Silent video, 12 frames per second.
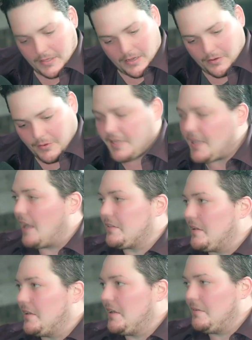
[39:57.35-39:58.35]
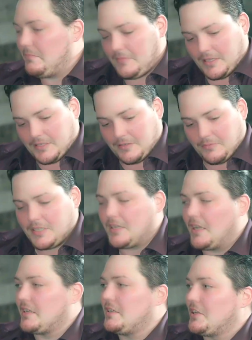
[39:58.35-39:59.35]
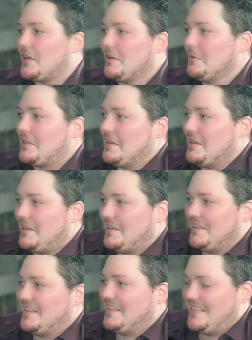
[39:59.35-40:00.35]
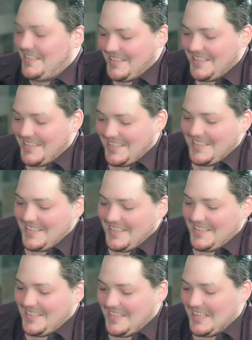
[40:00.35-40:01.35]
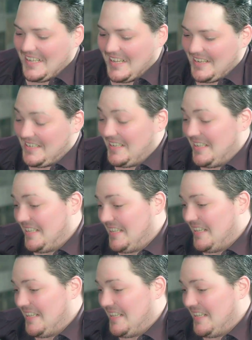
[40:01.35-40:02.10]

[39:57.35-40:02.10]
they're already out there. Yep. That's the reason I can share it with you. And it